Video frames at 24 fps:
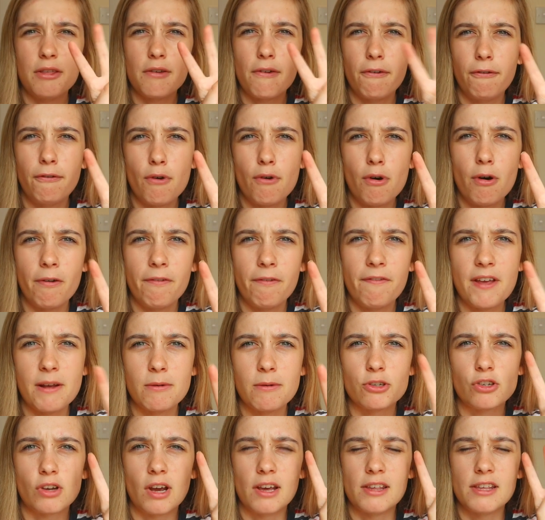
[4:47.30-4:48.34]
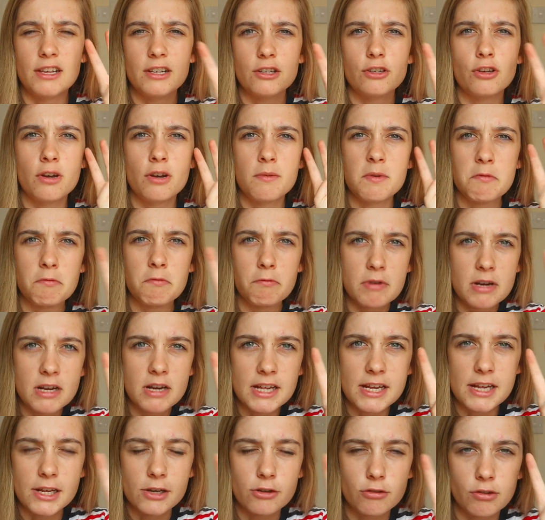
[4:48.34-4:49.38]
the fourth thing, which I think is going to be
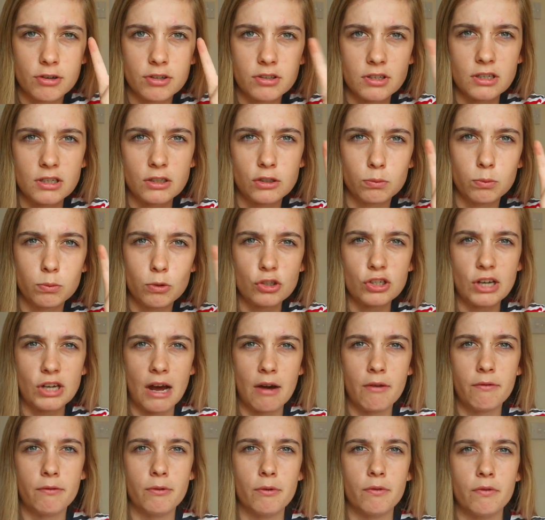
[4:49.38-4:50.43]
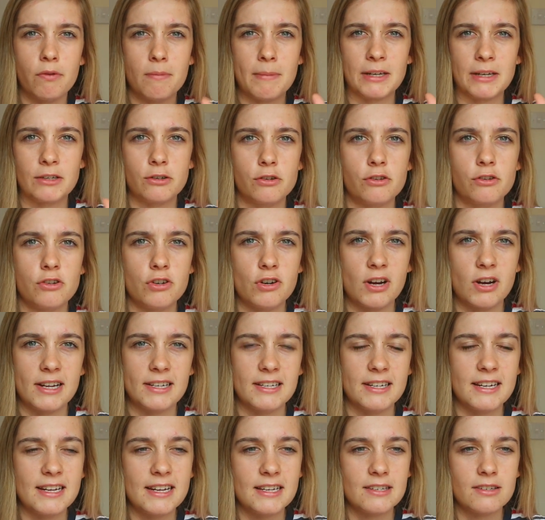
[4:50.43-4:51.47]
really interesting to watch out for for Manchester
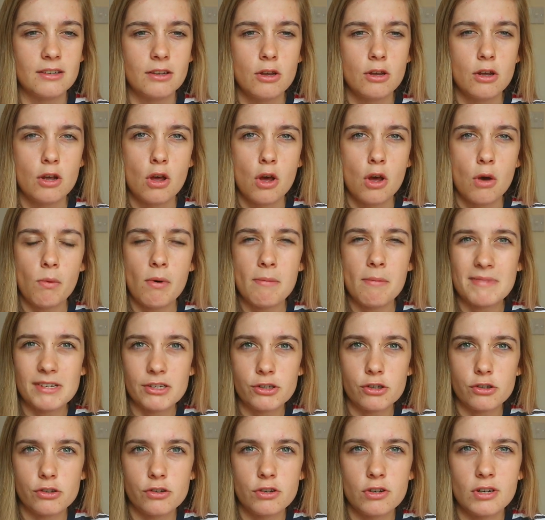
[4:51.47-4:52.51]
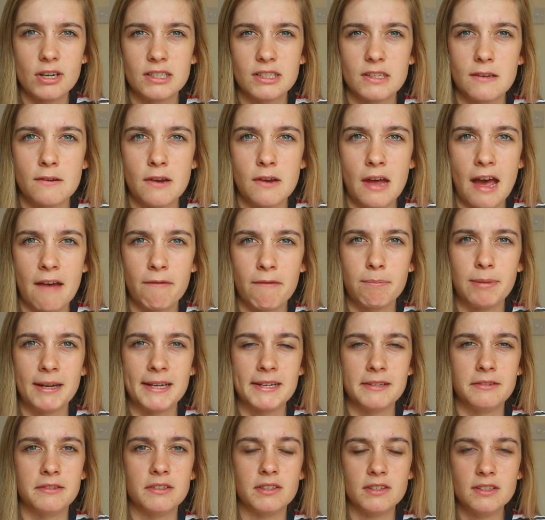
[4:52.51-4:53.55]
United, is when Manchester United have
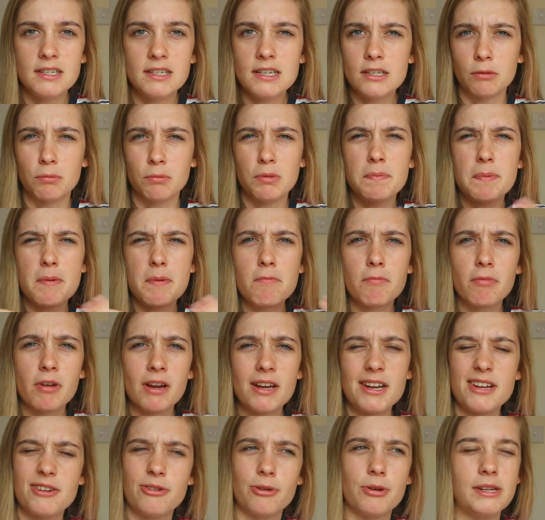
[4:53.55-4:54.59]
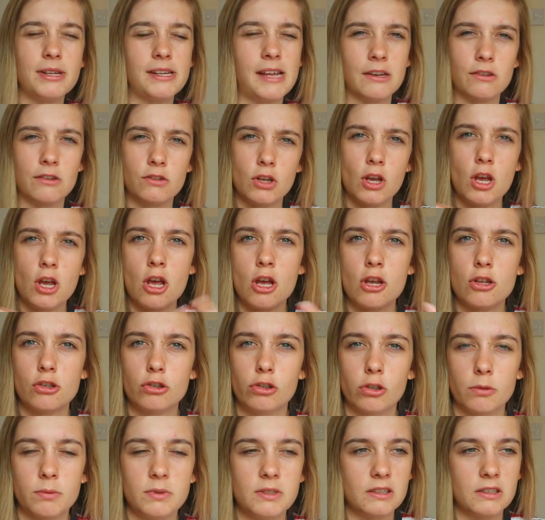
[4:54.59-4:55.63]
played this season, we've been really good against
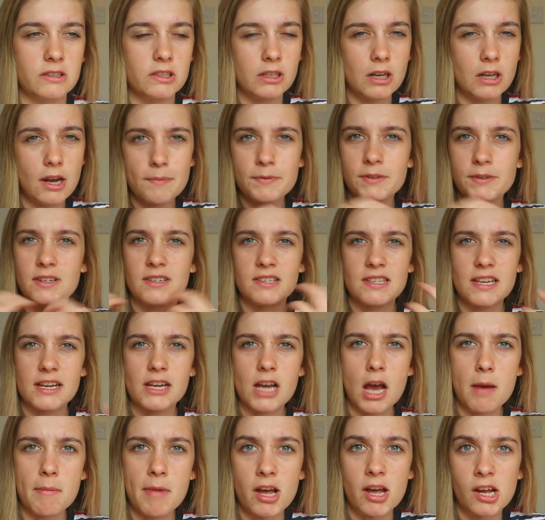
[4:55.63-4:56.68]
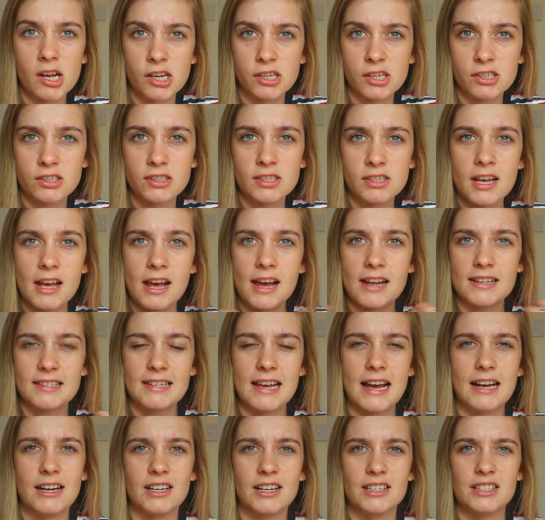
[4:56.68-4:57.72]
top six clubs because they come at us,
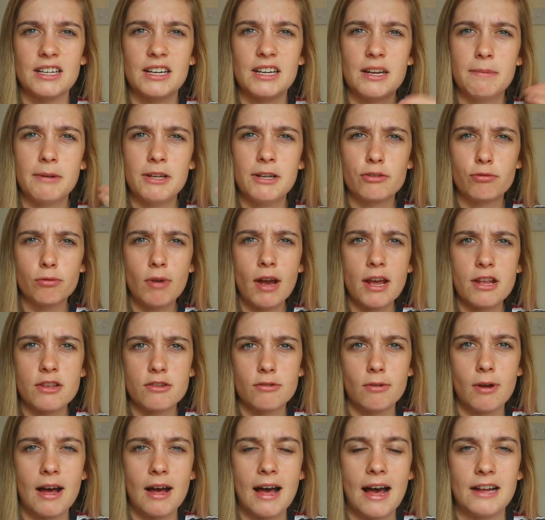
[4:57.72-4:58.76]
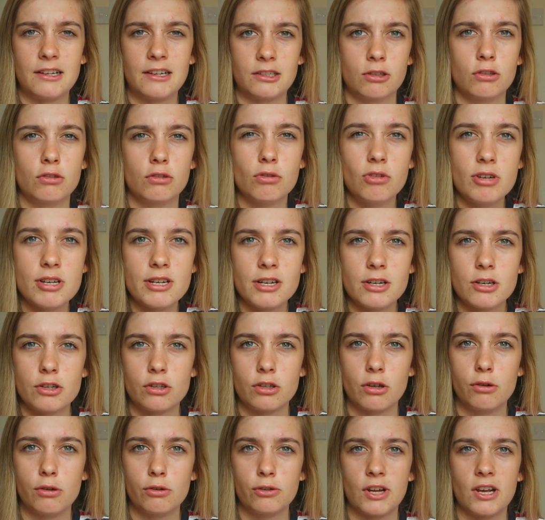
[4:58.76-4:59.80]
attack us, and it plays right into our hands because Ole Gunnar
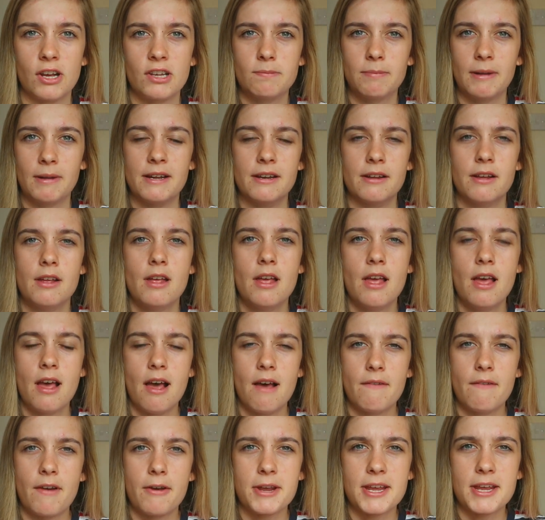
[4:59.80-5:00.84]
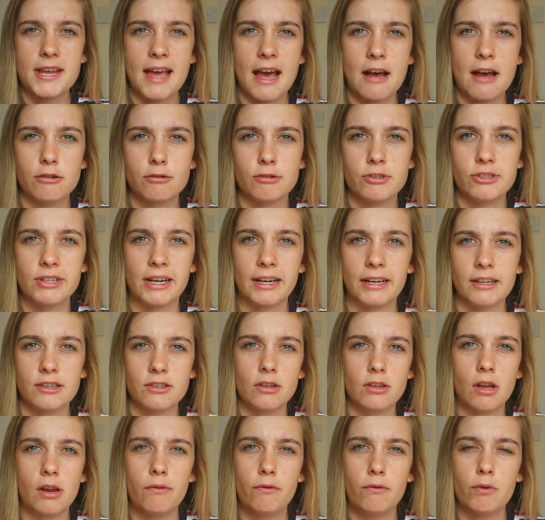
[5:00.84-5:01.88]
Solskjaer has played a very counter-attacking
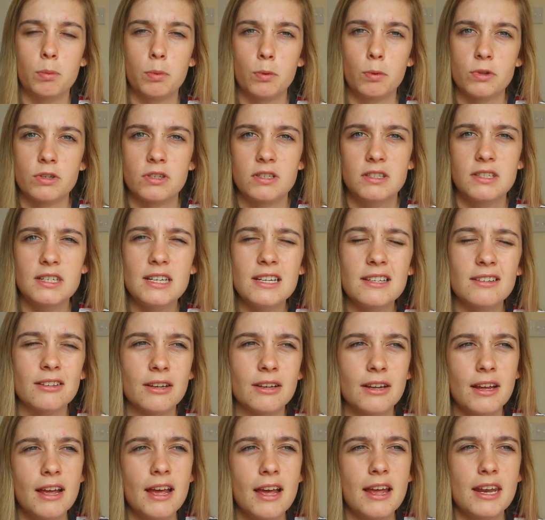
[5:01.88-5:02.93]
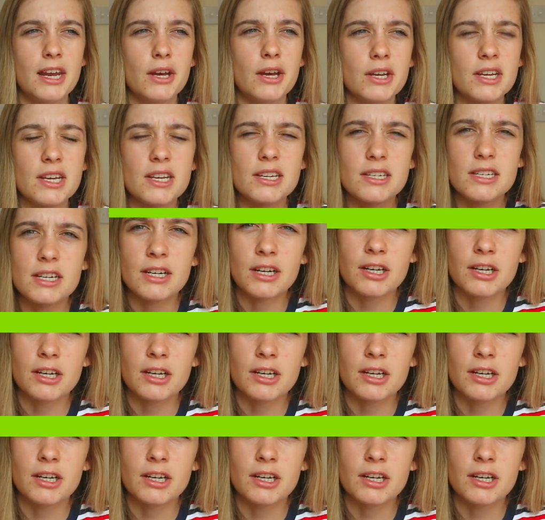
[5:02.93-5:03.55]
style of football this season. Now, is he